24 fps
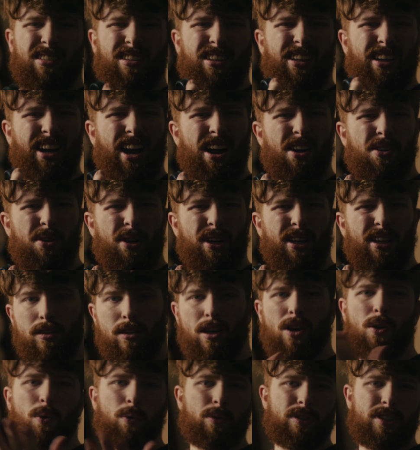you know?
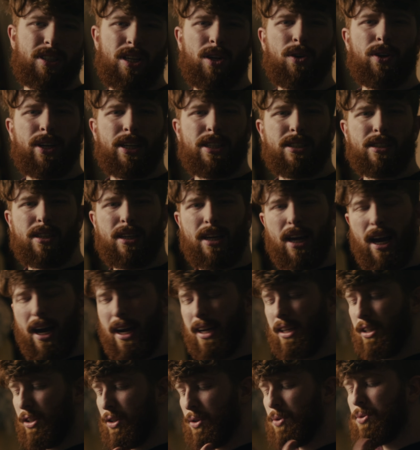No, seriously, I
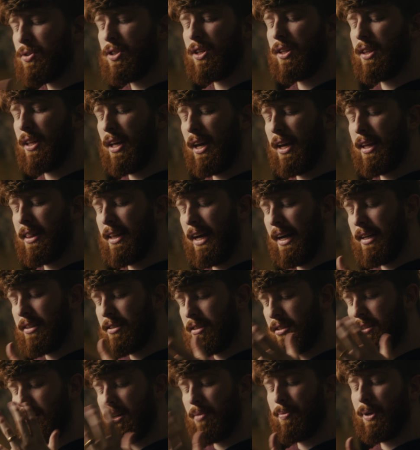used to think that
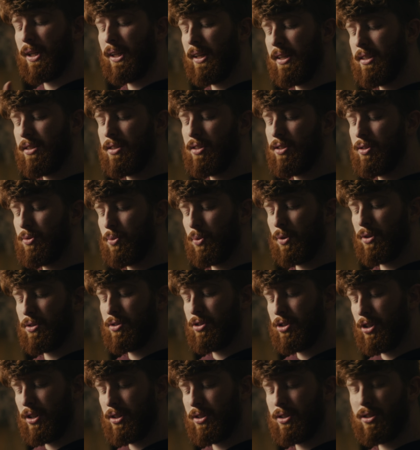cinema lenses were
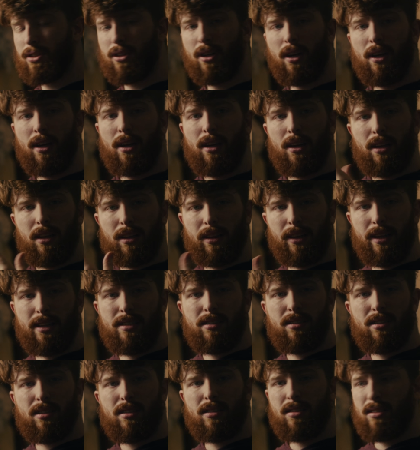just
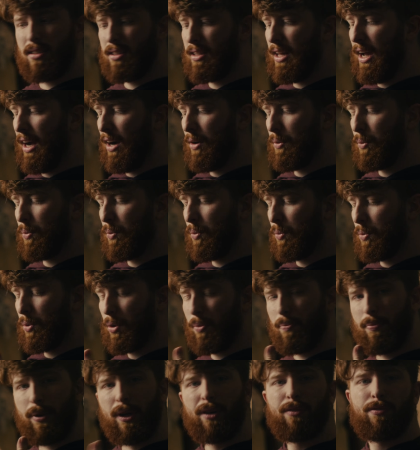lenses that were
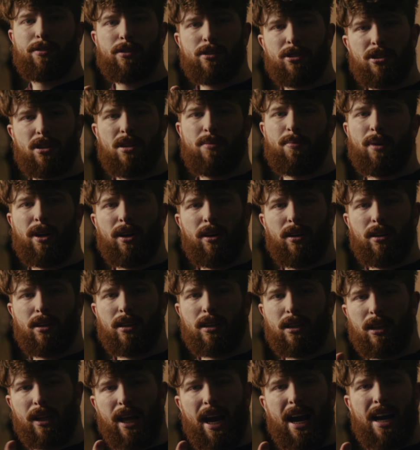built for cinema.
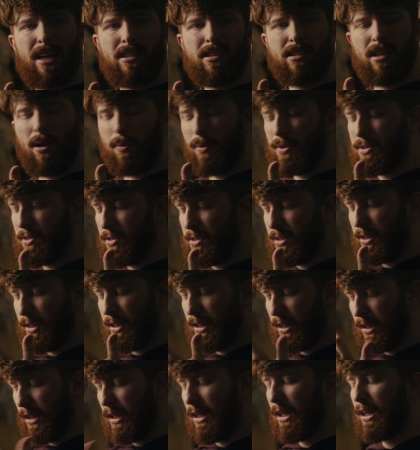Glass that wasn't
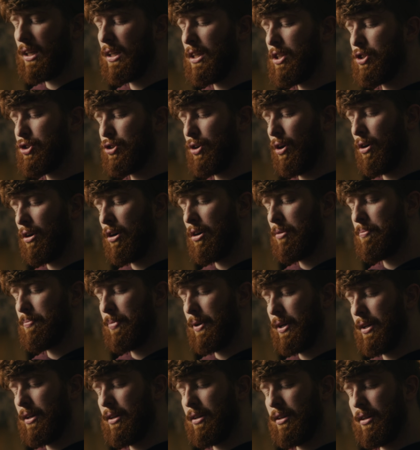clinically sharp
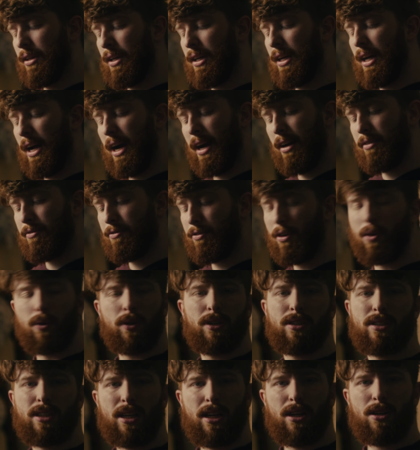and it had
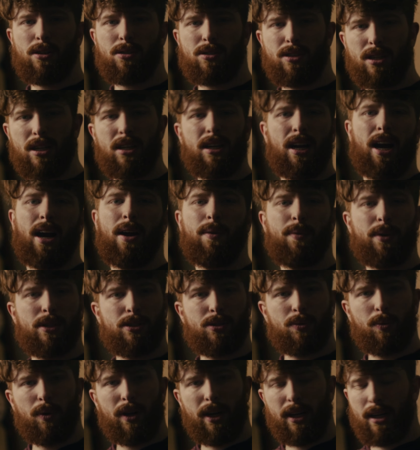focus gears and an
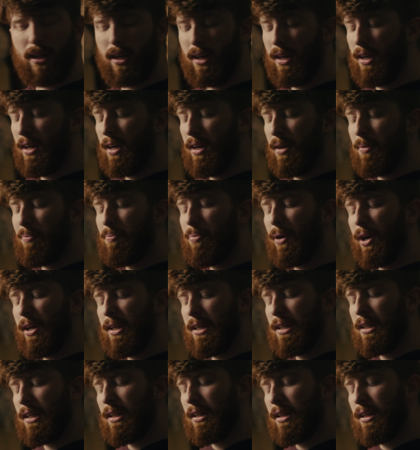iris ring.
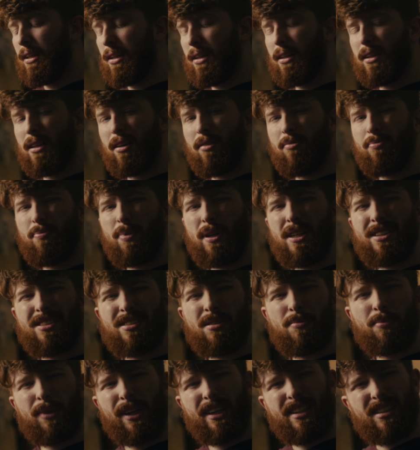But there've been
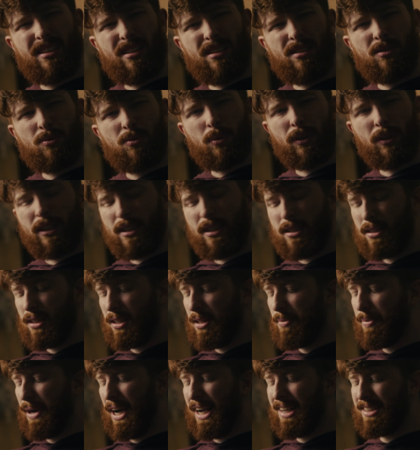some lenses released in
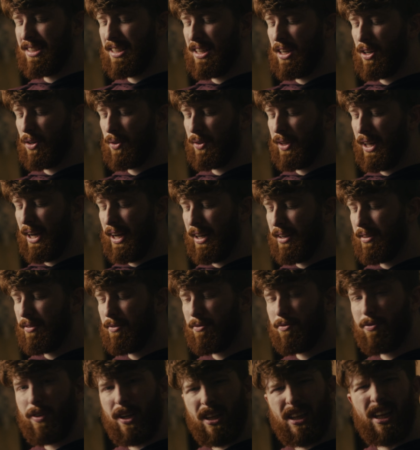the past year that
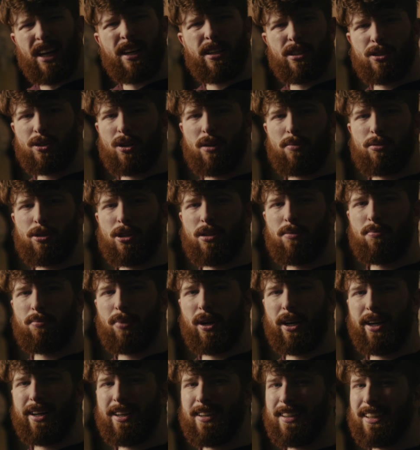fit that description,
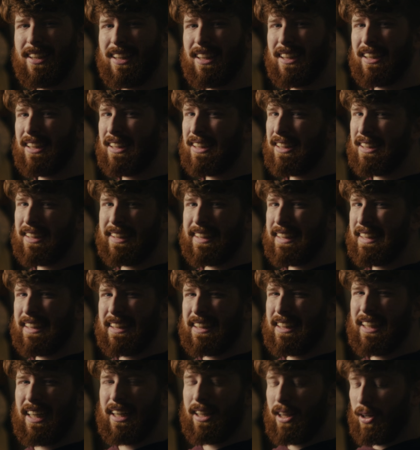but
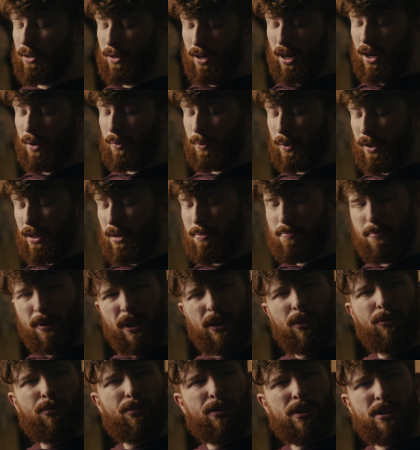they're not really
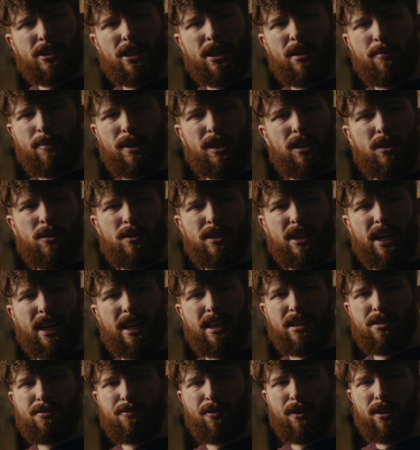built for cinema use
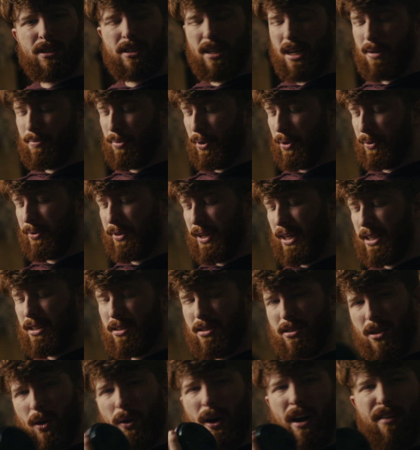case. For example, they
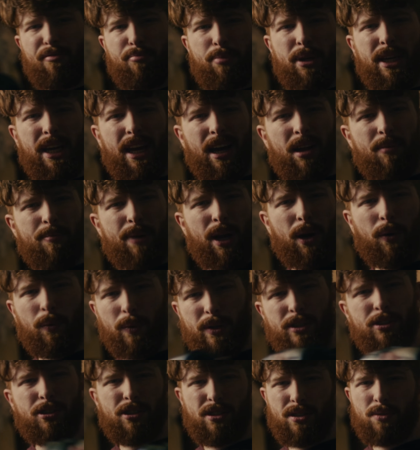don't have PL mount,
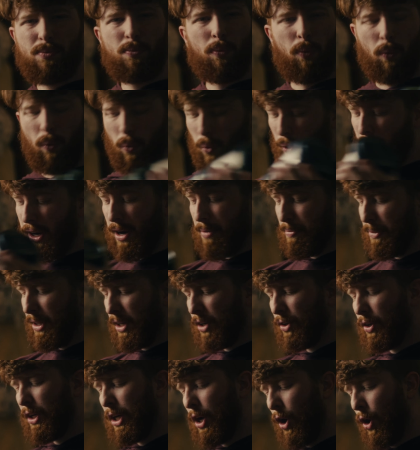which is what I'm
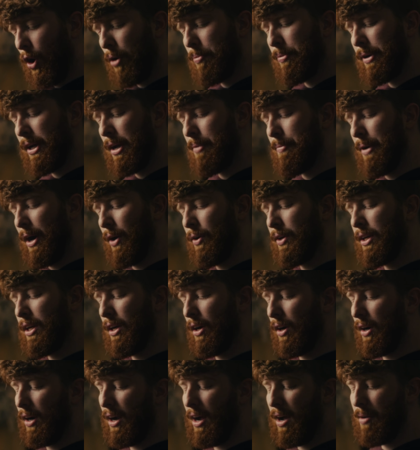literally harping about
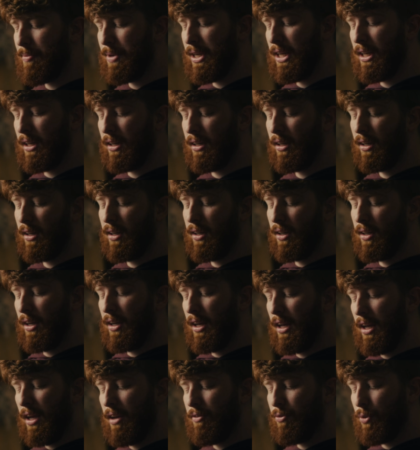here. I mean,
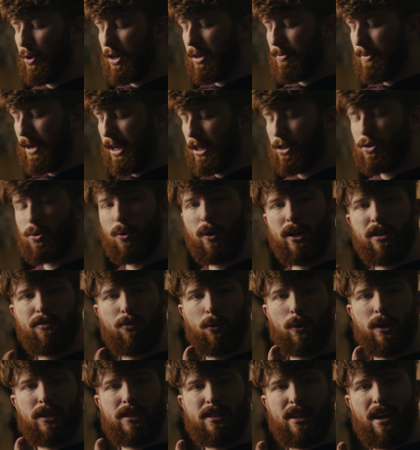if we can make a
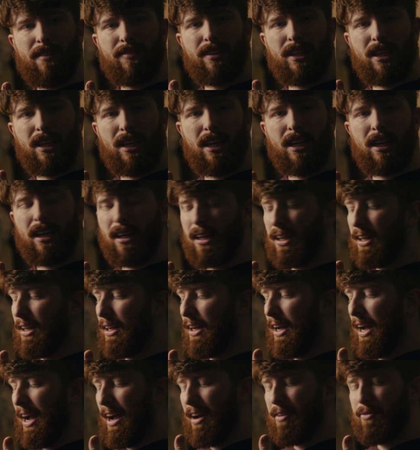24-70
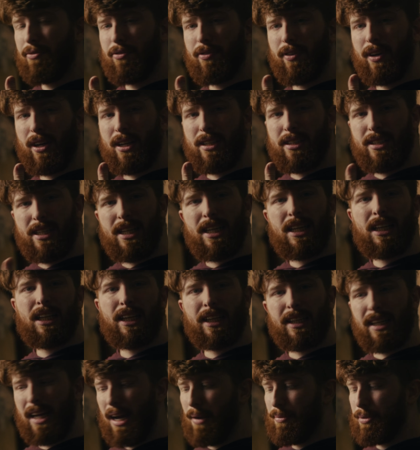have a
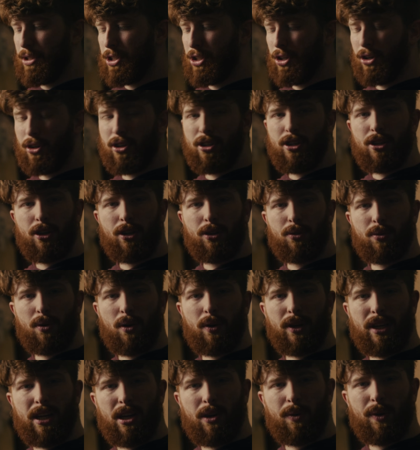declicked aperture and you can throw
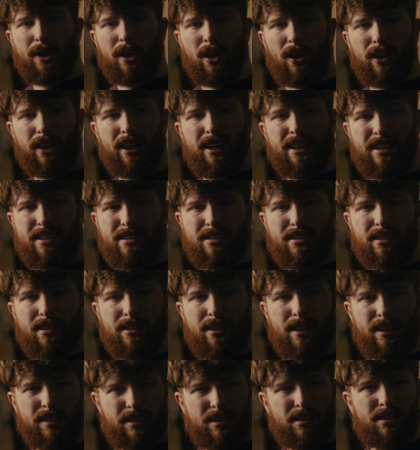a gear ring on it, is
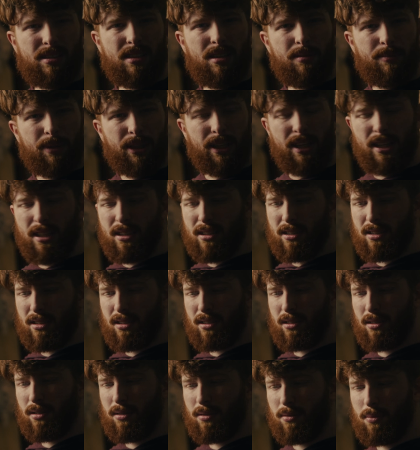this a cinema
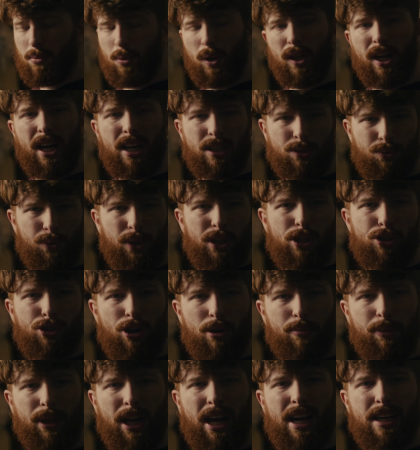lens? Well, it has really
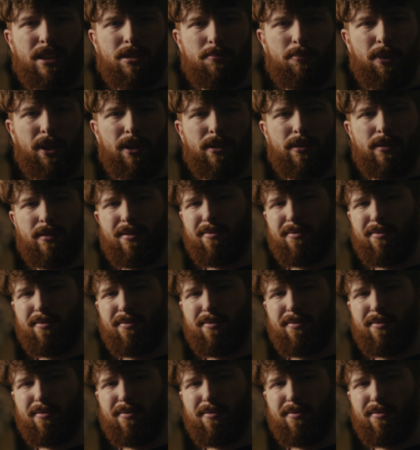sharp glass, but